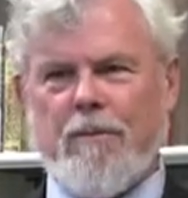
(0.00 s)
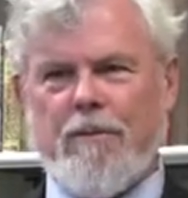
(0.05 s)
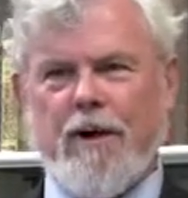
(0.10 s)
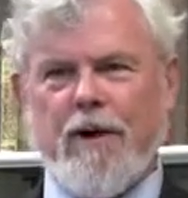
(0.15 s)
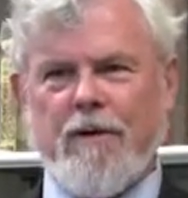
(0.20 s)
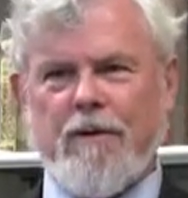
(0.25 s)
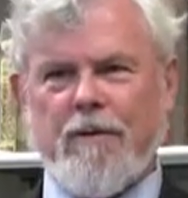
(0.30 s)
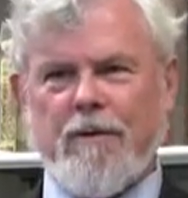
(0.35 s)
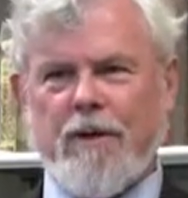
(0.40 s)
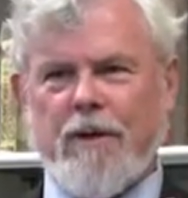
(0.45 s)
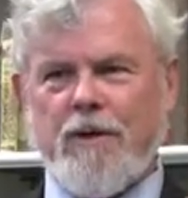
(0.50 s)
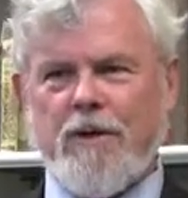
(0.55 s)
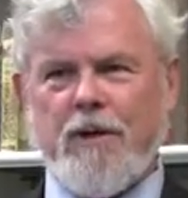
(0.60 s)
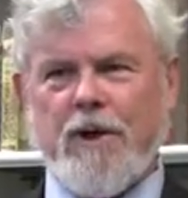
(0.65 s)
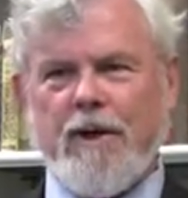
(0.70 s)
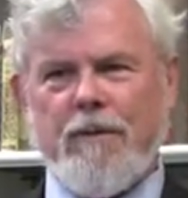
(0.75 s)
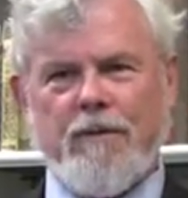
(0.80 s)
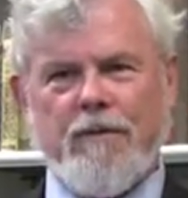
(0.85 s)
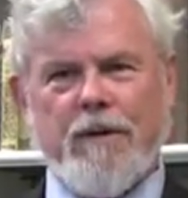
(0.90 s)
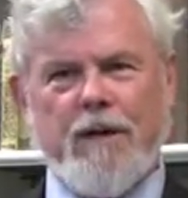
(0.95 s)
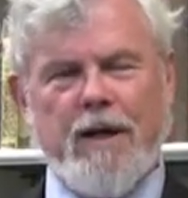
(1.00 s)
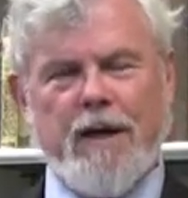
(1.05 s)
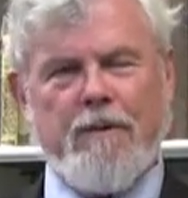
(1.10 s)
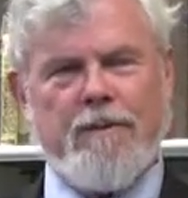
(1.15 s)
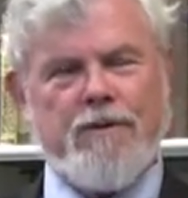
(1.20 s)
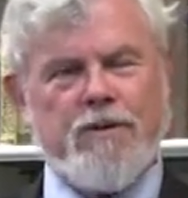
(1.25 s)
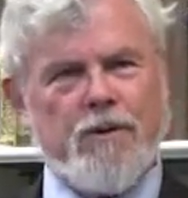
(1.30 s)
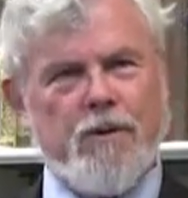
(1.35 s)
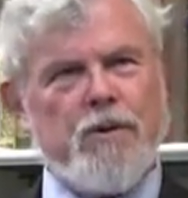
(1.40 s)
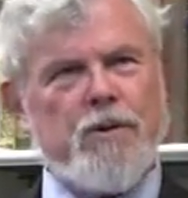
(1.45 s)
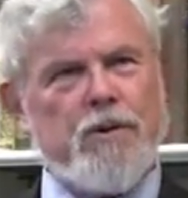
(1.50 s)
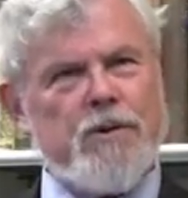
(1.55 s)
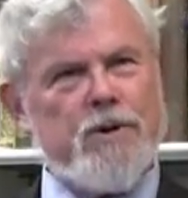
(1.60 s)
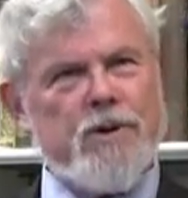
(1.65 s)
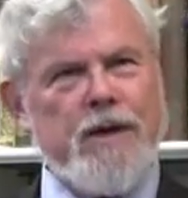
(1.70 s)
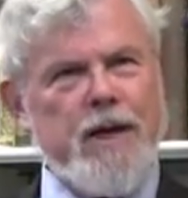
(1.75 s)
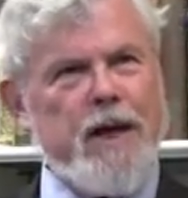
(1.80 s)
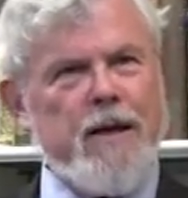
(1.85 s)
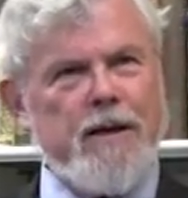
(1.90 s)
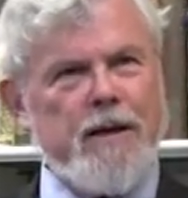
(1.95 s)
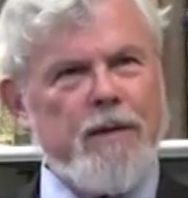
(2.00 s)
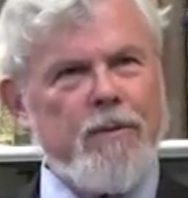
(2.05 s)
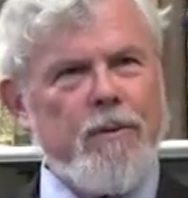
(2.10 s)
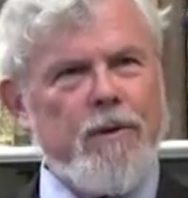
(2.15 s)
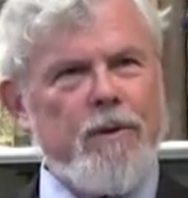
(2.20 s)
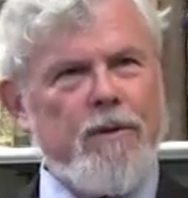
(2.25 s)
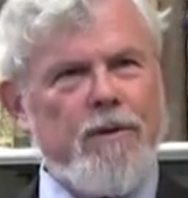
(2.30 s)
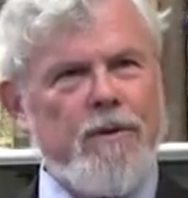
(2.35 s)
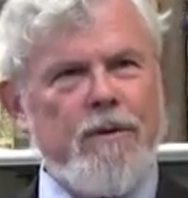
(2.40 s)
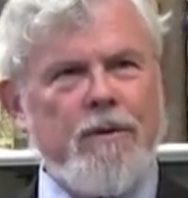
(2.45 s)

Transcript: you know, achieve a kind of social standing with.